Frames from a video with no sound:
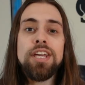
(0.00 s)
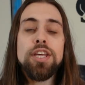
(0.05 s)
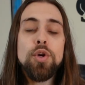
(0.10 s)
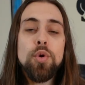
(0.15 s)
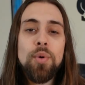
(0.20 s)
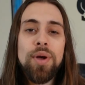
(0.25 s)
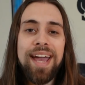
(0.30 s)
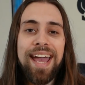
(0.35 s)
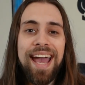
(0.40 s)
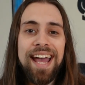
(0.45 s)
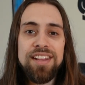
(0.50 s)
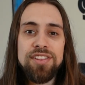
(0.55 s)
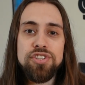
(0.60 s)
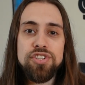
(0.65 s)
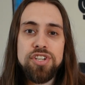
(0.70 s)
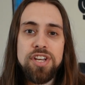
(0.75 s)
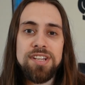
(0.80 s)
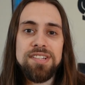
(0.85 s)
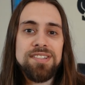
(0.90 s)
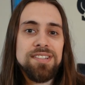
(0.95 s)
you can't
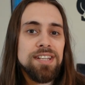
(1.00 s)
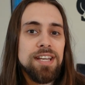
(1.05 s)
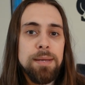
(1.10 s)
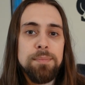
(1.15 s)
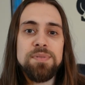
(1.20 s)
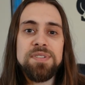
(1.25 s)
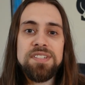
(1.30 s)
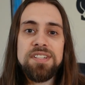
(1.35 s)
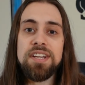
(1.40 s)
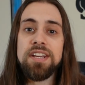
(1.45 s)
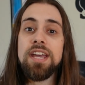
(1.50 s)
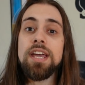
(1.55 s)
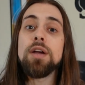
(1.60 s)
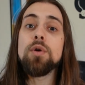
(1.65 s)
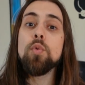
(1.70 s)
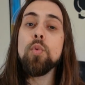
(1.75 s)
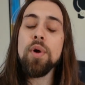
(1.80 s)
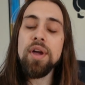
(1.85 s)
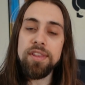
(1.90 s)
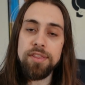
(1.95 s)
just keep
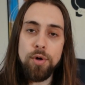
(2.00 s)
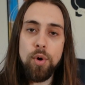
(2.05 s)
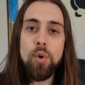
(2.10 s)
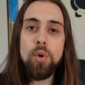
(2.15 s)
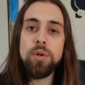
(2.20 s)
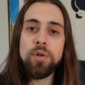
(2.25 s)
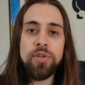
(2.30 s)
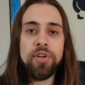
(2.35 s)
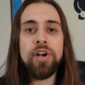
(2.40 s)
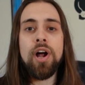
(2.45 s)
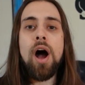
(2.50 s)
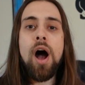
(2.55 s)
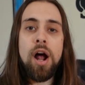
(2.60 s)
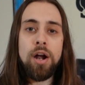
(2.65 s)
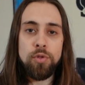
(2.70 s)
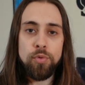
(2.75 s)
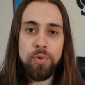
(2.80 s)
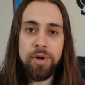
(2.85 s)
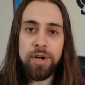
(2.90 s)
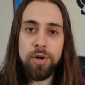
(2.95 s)
sticking with older
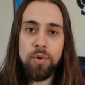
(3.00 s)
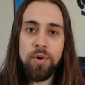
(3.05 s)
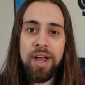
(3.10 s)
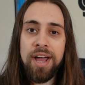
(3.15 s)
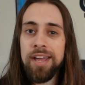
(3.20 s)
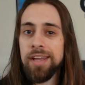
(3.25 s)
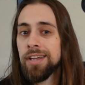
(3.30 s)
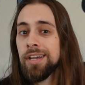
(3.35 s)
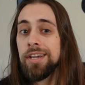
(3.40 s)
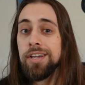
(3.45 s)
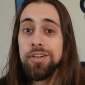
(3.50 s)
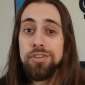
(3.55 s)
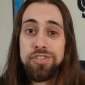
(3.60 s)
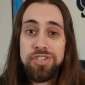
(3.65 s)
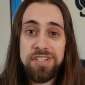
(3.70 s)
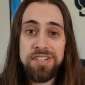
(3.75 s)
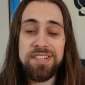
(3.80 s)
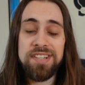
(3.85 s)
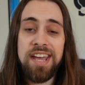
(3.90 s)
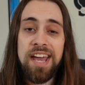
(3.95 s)
hardware, okay? You
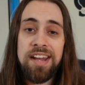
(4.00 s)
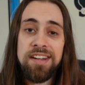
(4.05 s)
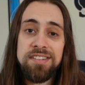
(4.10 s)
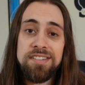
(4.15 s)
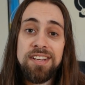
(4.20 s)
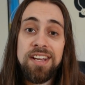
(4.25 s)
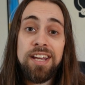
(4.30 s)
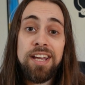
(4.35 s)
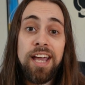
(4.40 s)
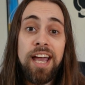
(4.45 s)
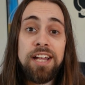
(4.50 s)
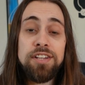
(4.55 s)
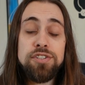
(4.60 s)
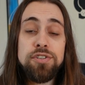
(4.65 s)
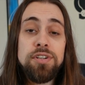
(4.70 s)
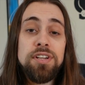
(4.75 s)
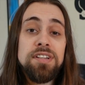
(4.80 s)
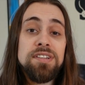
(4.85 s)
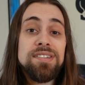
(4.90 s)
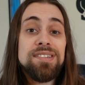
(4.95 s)
just can't, and
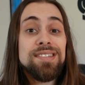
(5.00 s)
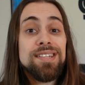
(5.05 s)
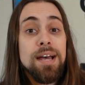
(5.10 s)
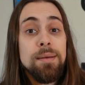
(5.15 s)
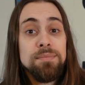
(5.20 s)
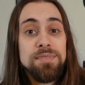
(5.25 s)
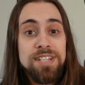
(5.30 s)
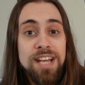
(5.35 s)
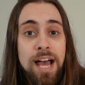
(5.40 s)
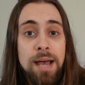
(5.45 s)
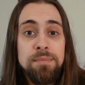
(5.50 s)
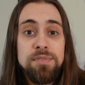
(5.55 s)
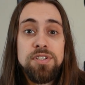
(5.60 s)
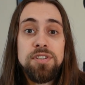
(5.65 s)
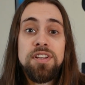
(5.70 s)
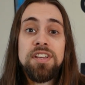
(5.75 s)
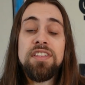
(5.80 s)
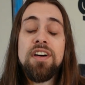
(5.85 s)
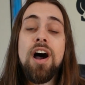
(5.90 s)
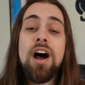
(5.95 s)
you need, sometimes you
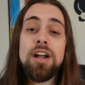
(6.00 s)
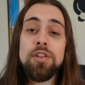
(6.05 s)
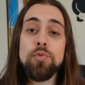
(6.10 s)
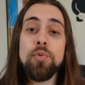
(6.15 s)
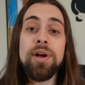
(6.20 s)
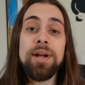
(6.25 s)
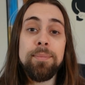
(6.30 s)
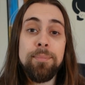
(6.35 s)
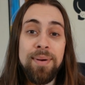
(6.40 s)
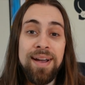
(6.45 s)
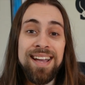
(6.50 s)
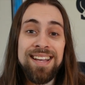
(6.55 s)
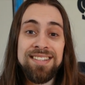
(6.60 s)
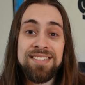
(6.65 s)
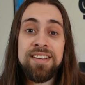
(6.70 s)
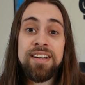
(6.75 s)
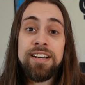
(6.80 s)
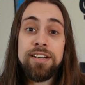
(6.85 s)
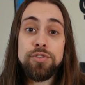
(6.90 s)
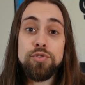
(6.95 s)
need hardware
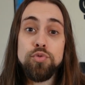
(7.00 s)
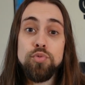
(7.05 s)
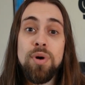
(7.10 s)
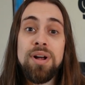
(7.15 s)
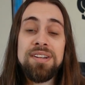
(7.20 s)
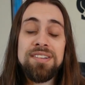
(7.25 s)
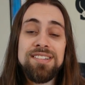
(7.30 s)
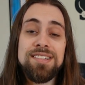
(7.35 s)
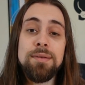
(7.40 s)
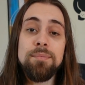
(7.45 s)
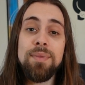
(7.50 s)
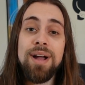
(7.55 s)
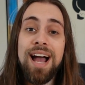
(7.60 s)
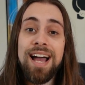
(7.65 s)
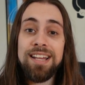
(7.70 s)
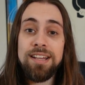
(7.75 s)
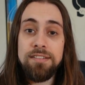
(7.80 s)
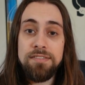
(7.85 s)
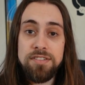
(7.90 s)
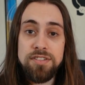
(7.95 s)
base to run some
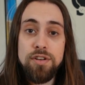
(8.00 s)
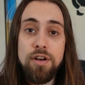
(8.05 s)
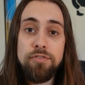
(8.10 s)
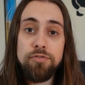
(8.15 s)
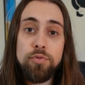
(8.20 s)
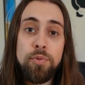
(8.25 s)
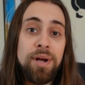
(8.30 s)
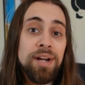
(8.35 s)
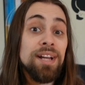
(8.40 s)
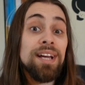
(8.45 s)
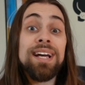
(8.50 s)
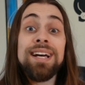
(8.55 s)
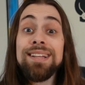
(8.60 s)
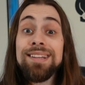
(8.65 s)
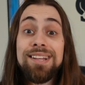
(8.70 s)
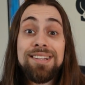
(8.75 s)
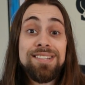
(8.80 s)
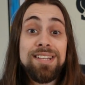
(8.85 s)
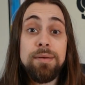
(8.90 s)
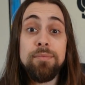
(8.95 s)
kind of software.
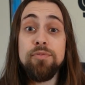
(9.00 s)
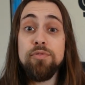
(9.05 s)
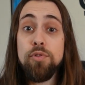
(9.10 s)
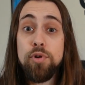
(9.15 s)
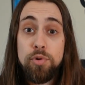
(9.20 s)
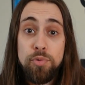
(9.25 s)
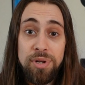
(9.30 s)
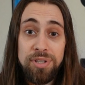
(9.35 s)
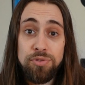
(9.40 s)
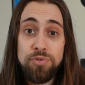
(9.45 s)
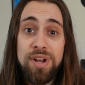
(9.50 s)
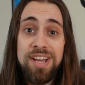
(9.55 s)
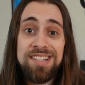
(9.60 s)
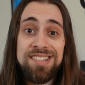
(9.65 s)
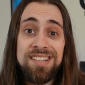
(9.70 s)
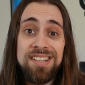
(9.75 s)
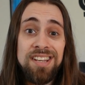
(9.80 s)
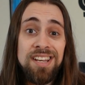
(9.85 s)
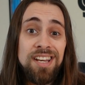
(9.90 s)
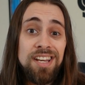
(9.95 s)
The same for ray
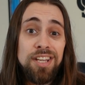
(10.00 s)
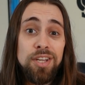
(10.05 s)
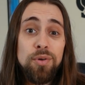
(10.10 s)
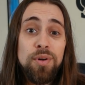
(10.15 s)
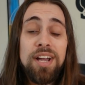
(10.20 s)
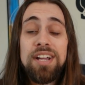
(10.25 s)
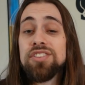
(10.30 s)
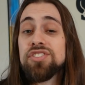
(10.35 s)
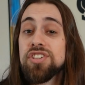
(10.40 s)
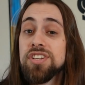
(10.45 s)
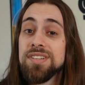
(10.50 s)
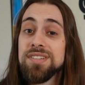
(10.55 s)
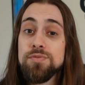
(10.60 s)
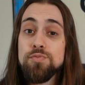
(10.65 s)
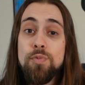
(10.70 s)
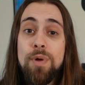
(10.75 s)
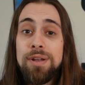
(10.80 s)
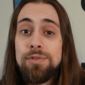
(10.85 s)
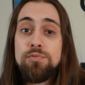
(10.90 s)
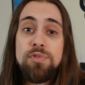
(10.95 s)
tracing. You can't just
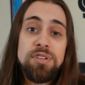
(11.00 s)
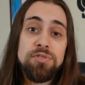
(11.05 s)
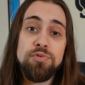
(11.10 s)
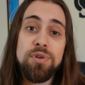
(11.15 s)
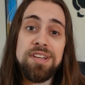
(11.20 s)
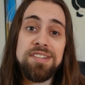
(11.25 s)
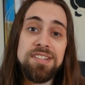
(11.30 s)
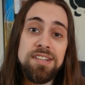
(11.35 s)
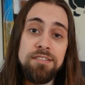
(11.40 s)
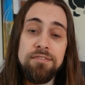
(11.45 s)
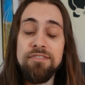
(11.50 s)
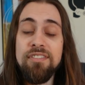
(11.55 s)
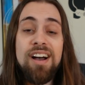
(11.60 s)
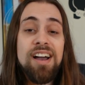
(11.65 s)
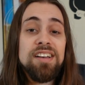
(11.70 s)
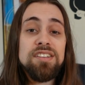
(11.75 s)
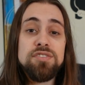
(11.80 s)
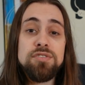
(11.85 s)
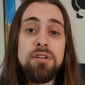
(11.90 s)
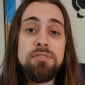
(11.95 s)
run ray tracing
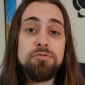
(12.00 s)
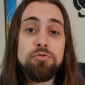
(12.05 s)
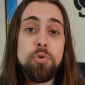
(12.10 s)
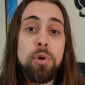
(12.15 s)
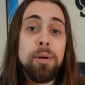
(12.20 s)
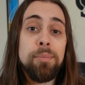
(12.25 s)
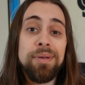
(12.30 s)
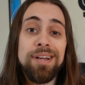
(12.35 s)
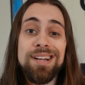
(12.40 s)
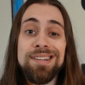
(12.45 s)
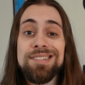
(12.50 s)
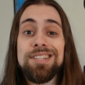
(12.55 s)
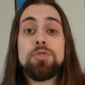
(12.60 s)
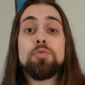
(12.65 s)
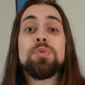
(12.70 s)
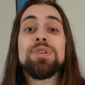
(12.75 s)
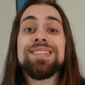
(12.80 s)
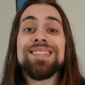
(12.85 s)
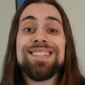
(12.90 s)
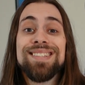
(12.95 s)
via software because
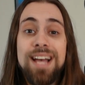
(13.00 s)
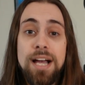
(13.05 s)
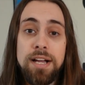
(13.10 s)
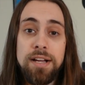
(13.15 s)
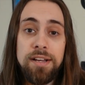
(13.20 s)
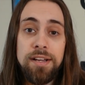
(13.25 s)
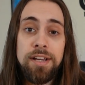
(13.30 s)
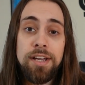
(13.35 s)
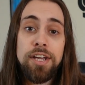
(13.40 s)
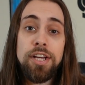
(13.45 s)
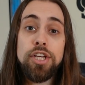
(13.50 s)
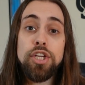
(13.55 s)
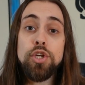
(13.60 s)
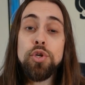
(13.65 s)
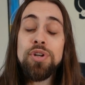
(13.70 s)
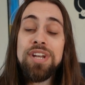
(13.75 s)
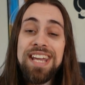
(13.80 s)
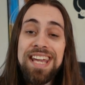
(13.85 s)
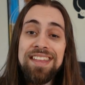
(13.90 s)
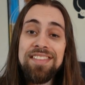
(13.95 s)
it will suck. You
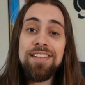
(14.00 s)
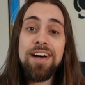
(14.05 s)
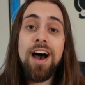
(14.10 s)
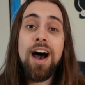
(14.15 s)
need